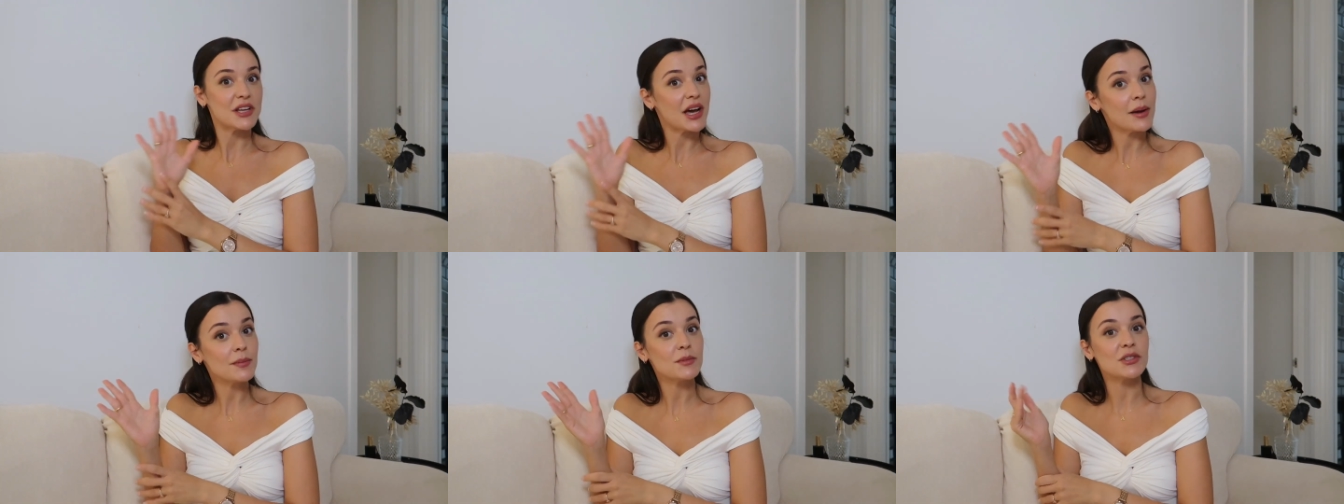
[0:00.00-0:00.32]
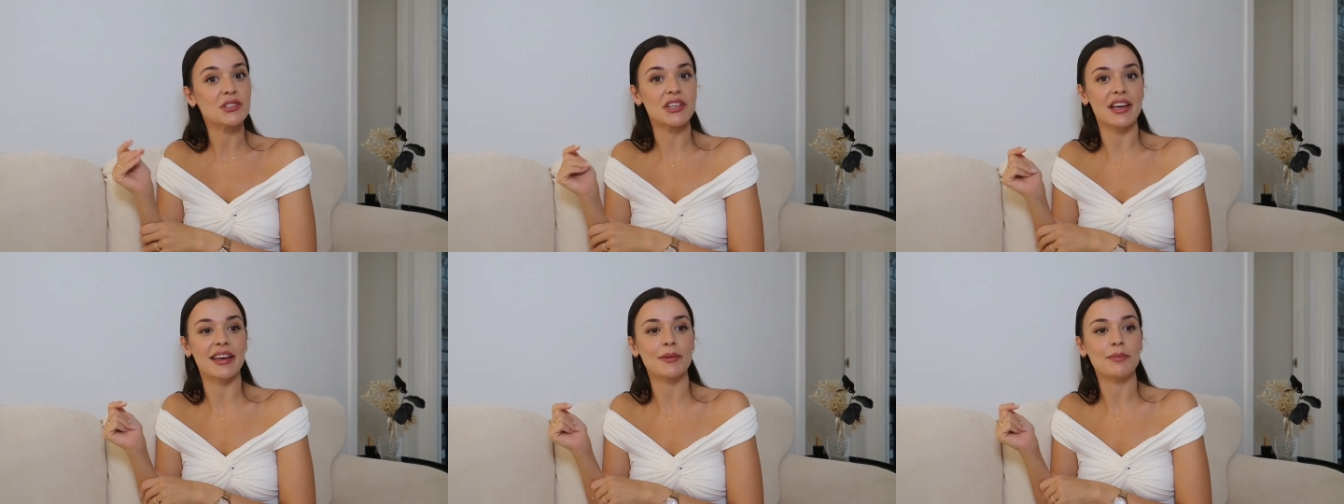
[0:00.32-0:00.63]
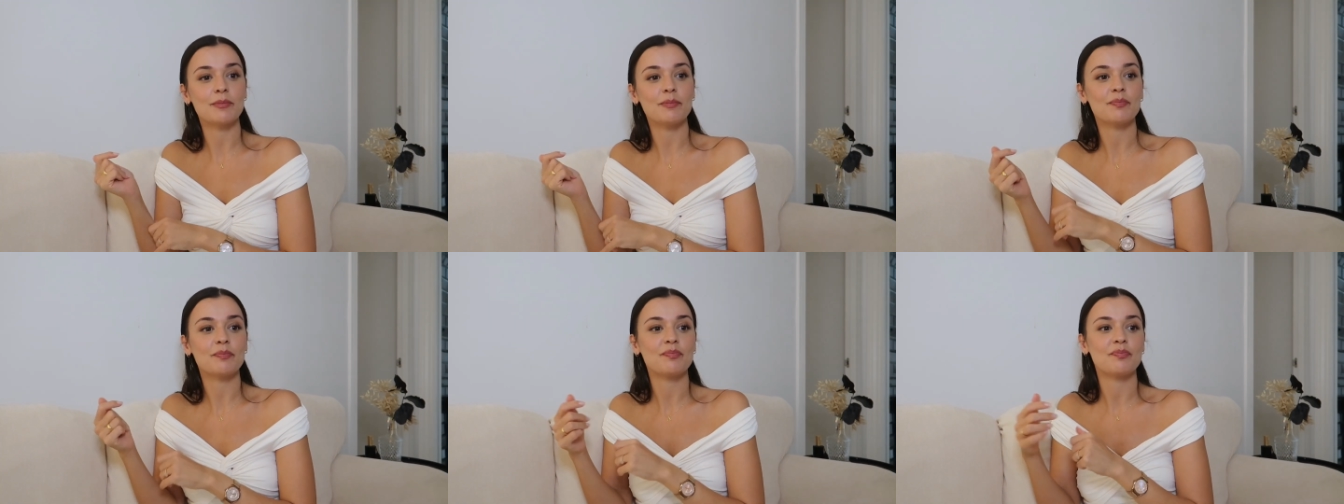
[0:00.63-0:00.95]
from time to
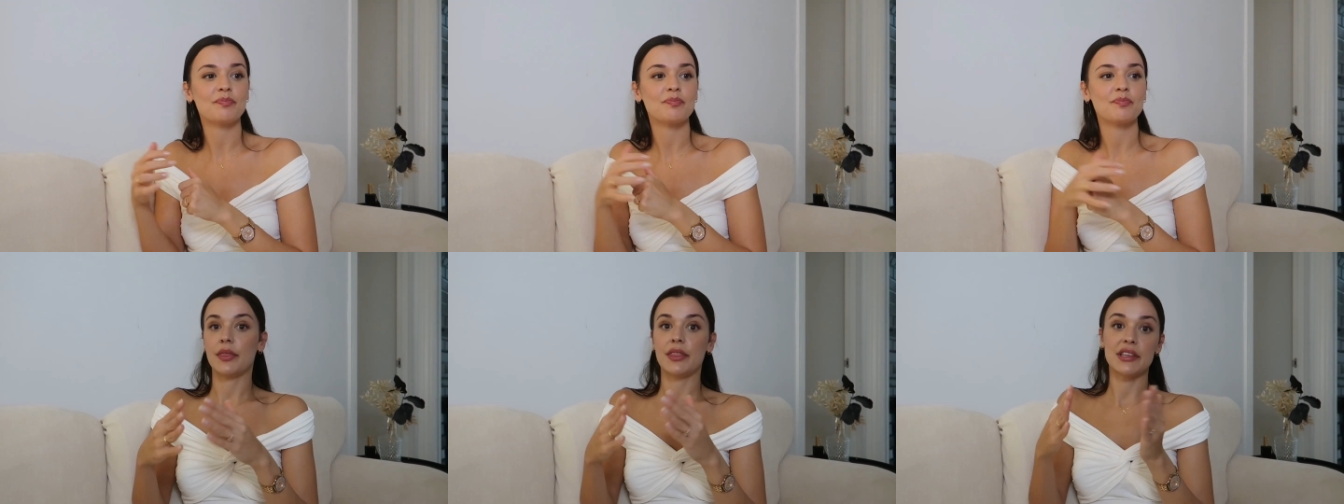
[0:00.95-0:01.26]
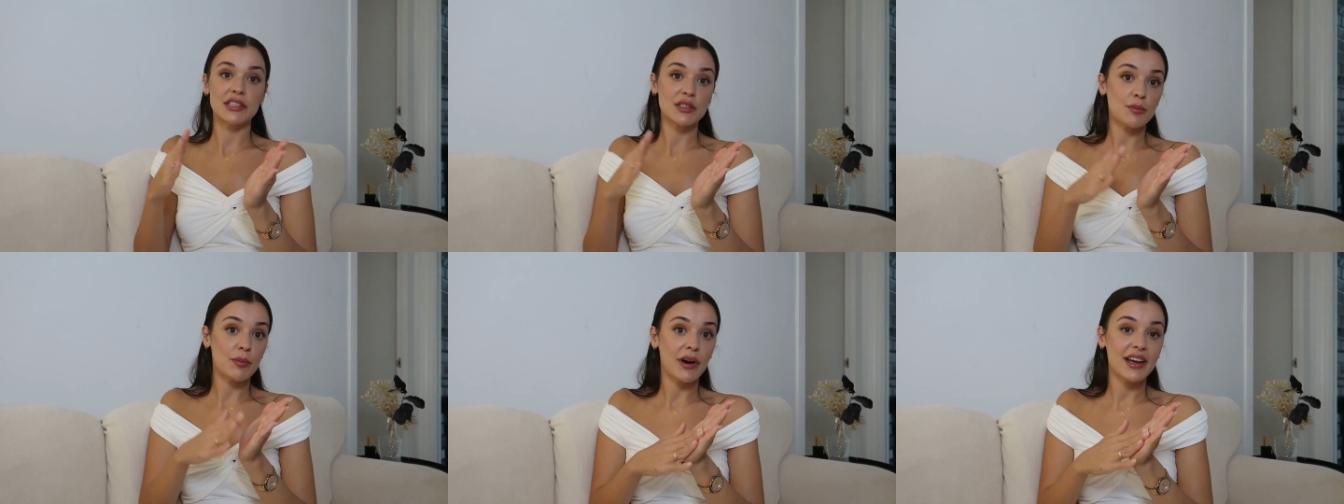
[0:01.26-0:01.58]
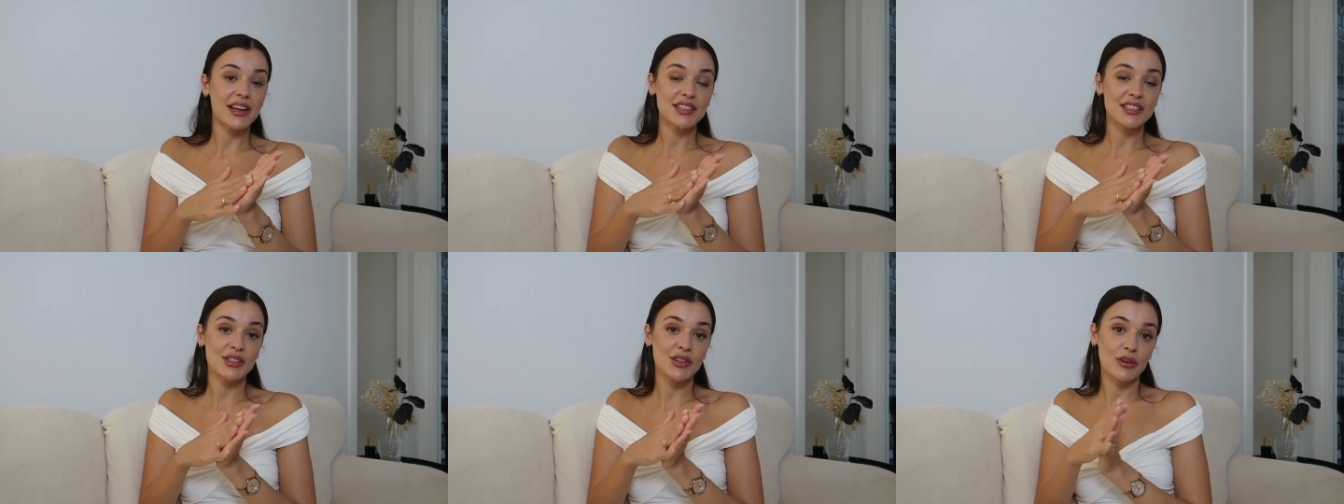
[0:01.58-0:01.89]
time. And
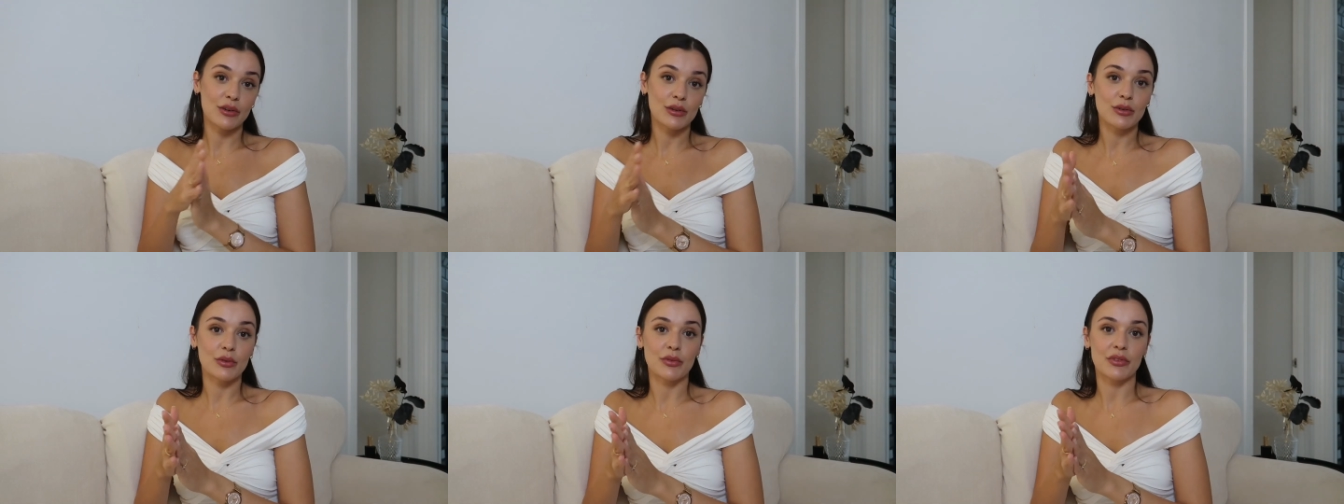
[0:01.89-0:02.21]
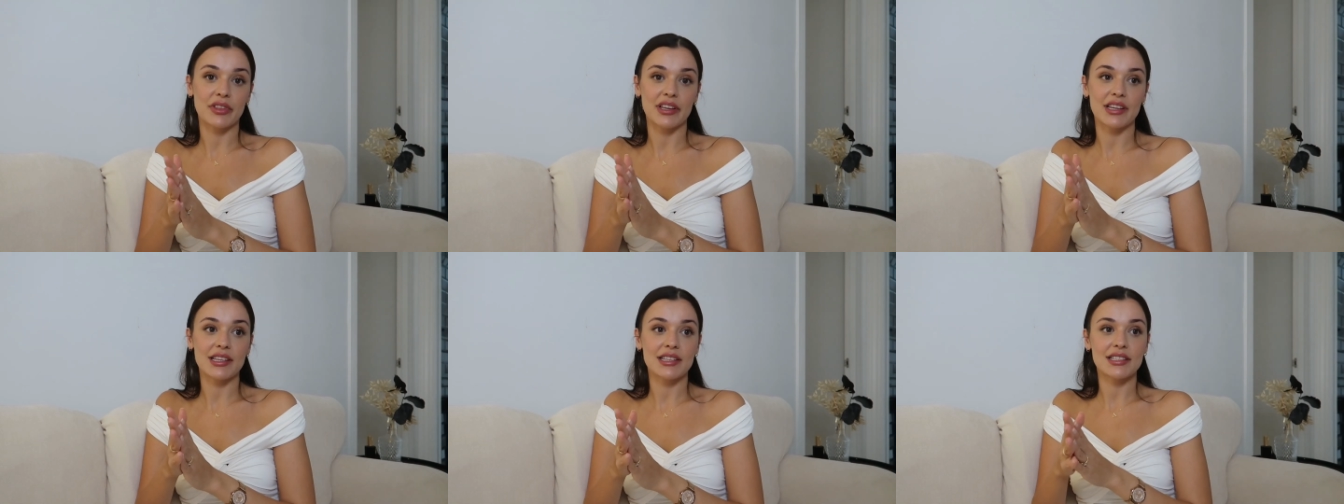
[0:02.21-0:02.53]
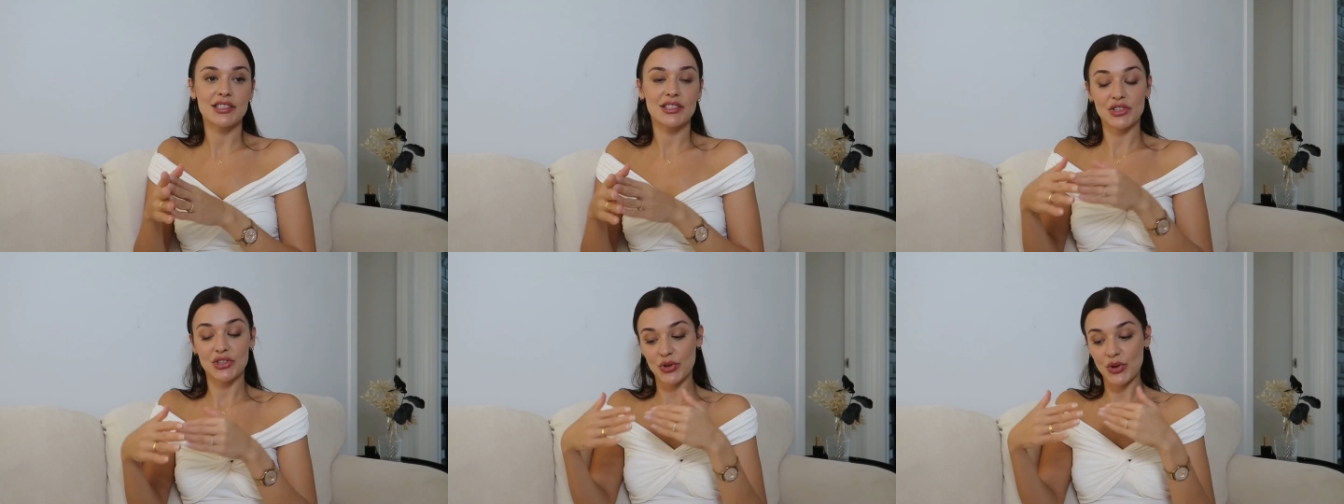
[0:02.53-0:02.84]
despite all of
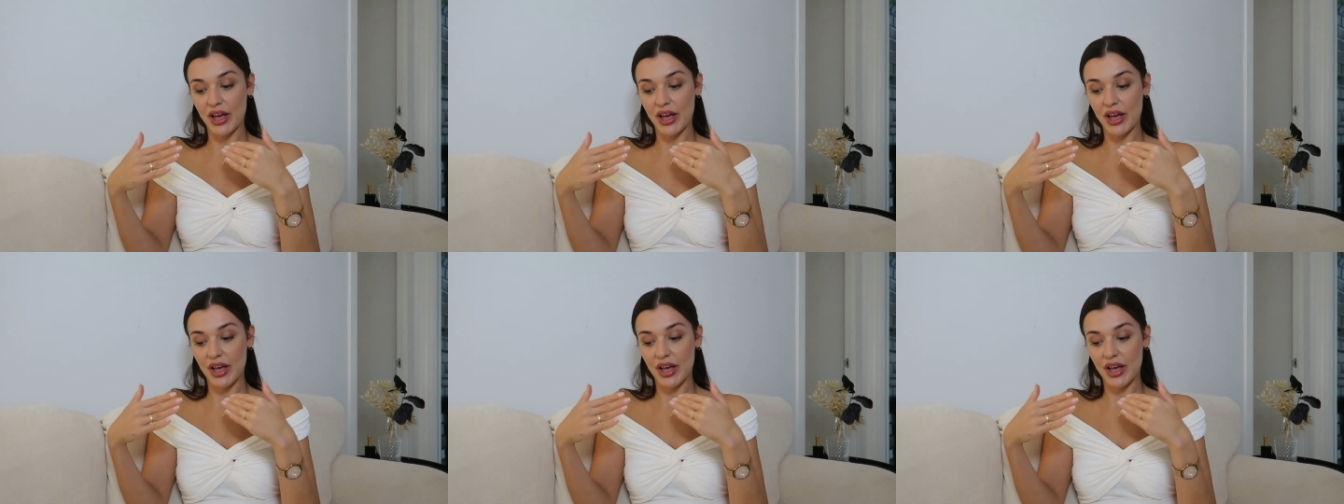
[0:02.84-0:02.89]
this,